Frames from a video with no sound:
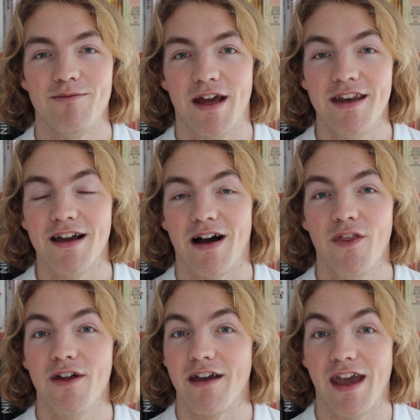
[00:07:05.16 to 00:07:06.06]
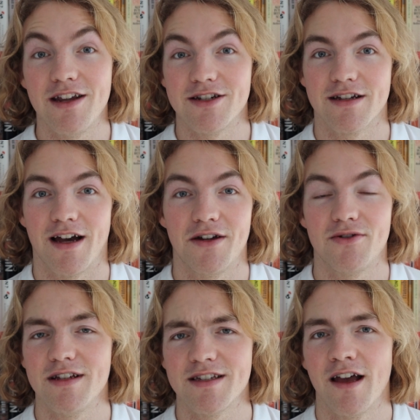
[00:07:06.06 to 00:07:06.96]
in many other Asian
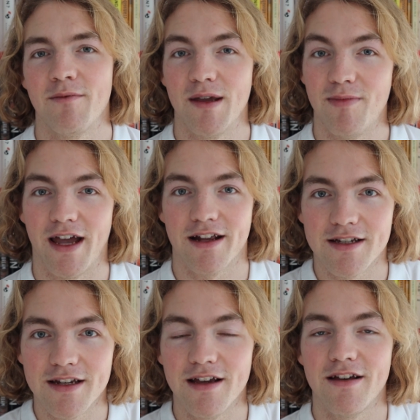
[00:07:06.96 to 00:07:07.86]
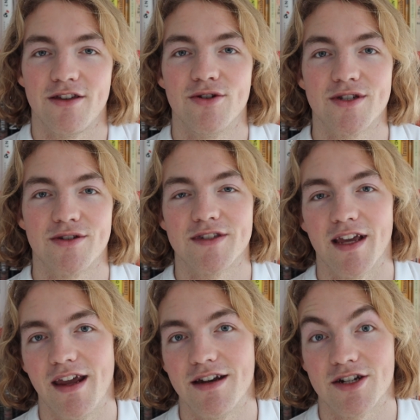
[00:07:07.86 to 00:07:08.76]
countries people actually used to
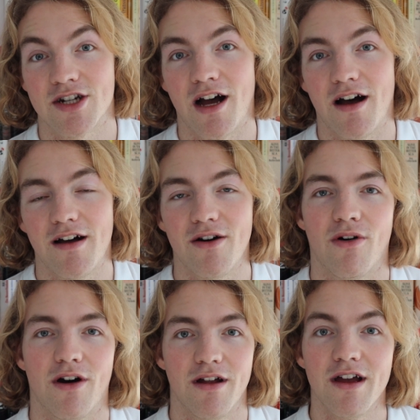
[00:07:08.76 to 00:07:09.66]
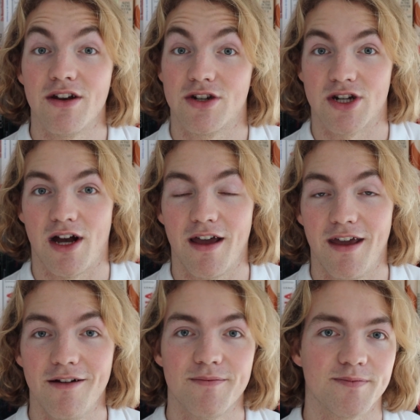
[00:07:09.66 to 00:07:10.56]
say cha or
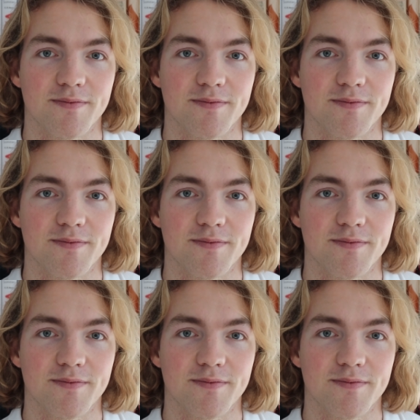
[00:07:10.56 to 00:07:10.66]
chai